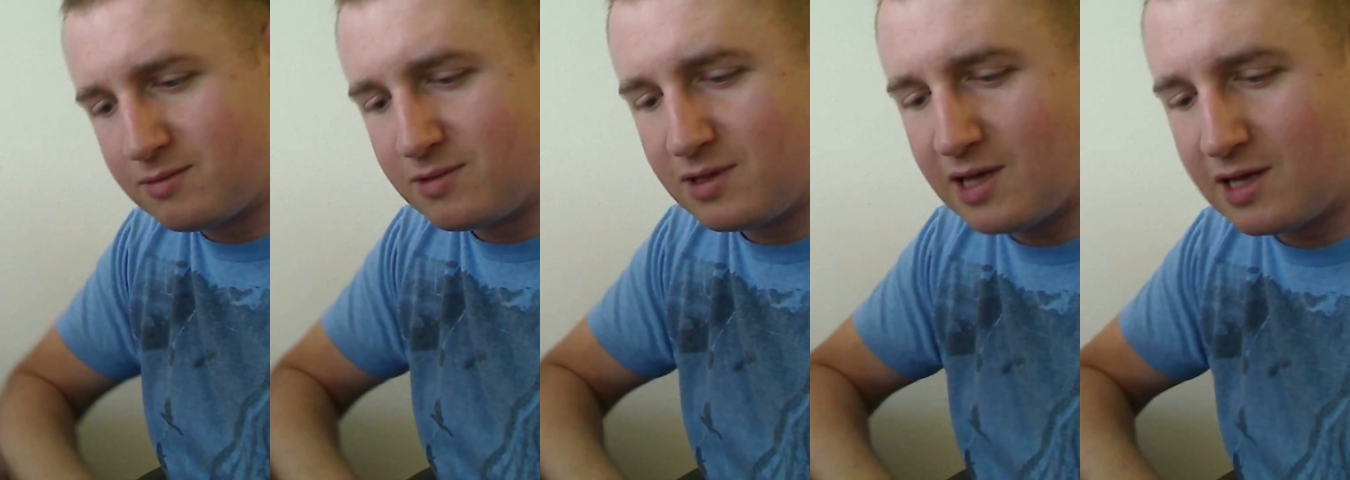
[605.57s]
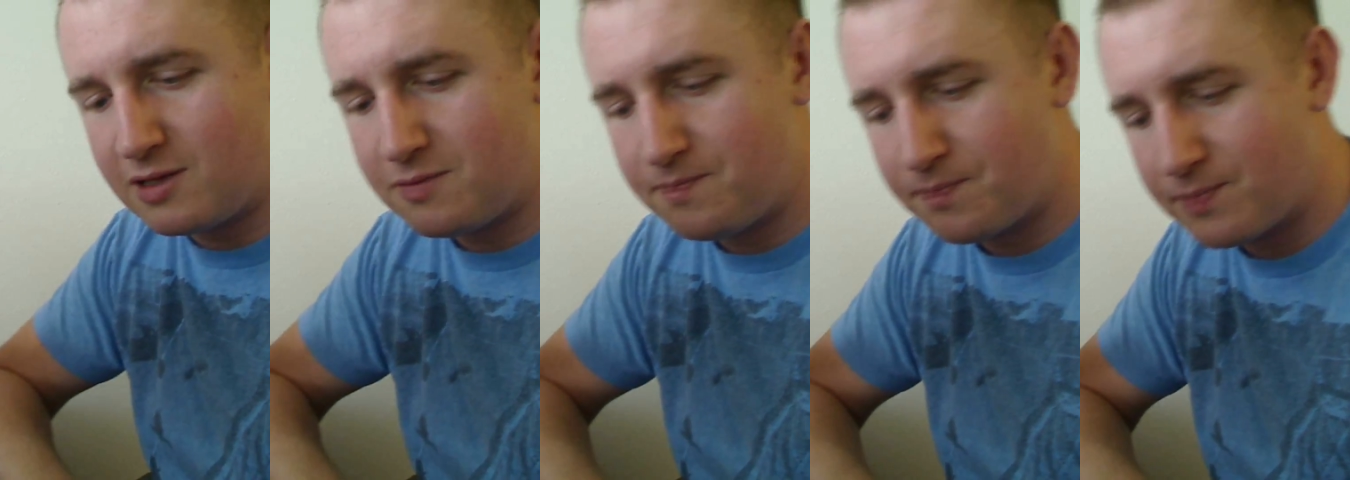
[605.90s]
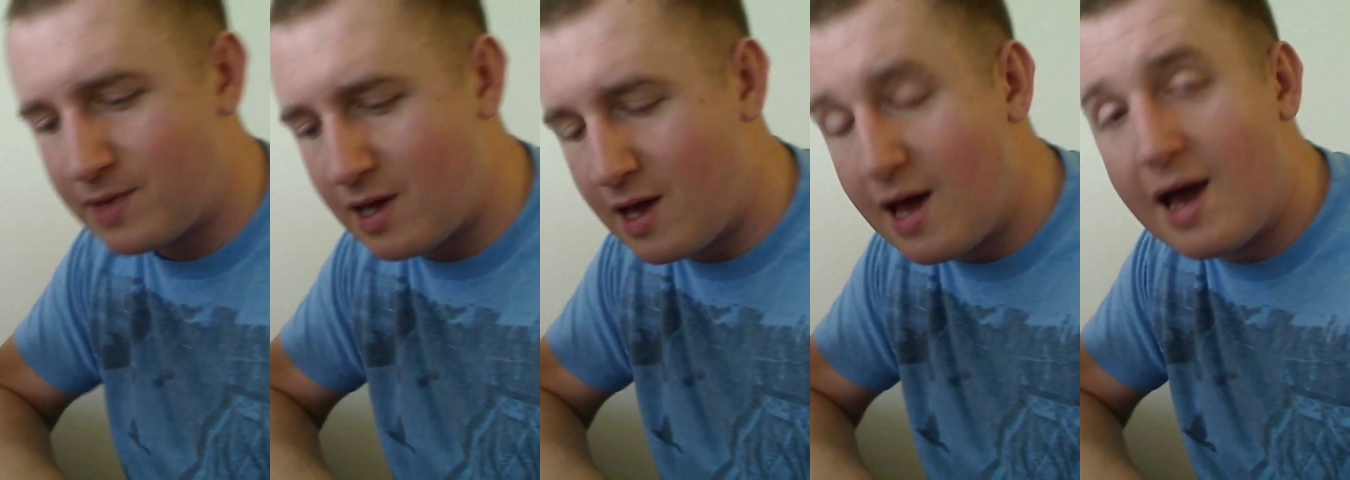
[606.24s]
land.
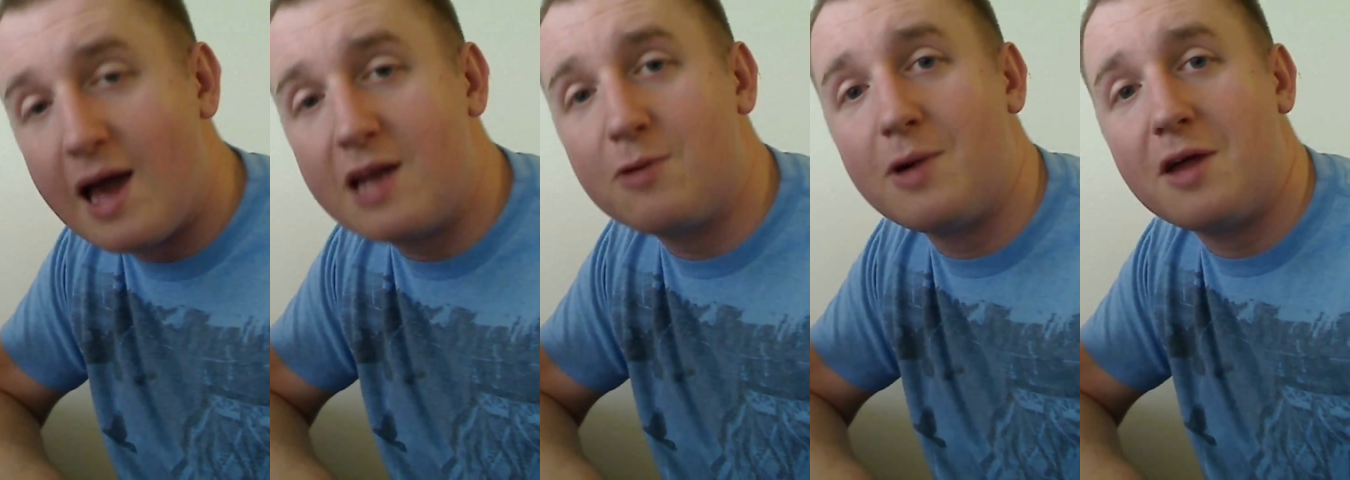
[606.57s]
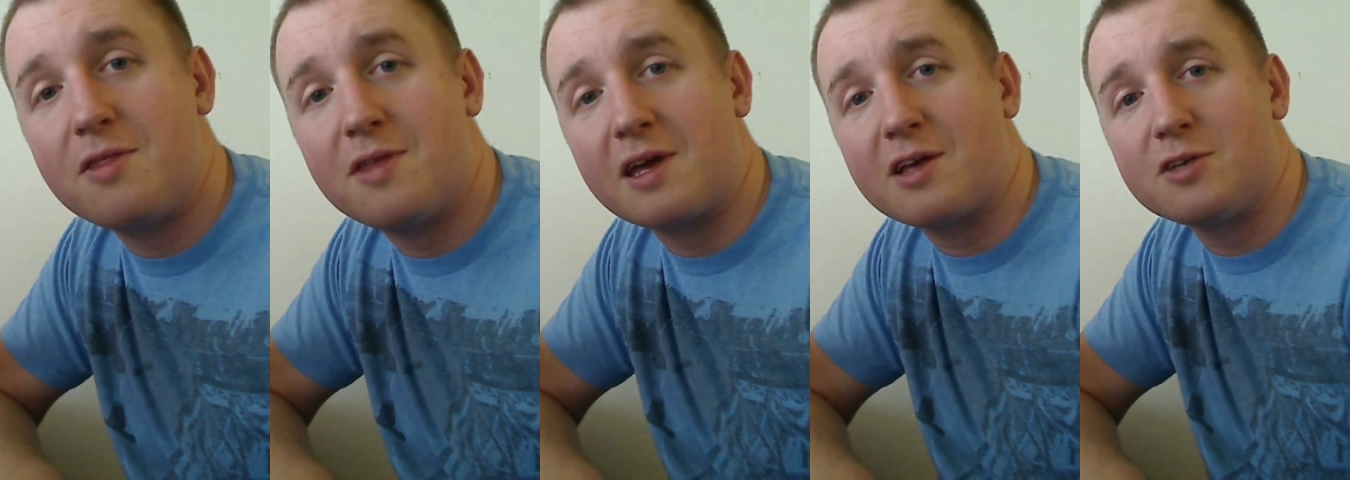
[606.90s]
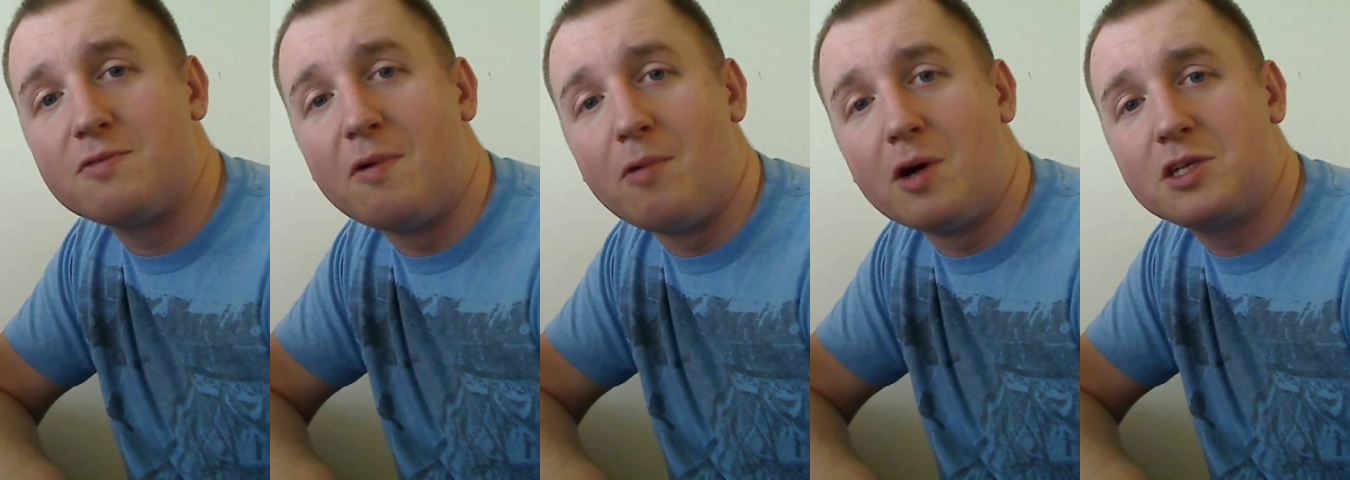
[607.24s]
Anyway, thank you
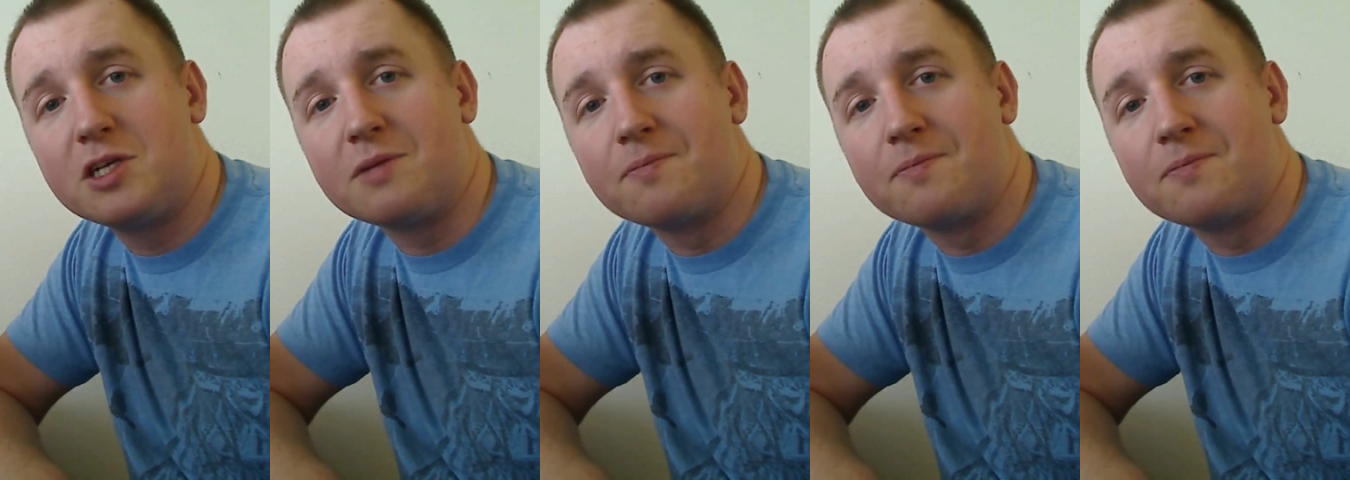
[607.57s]
for watching.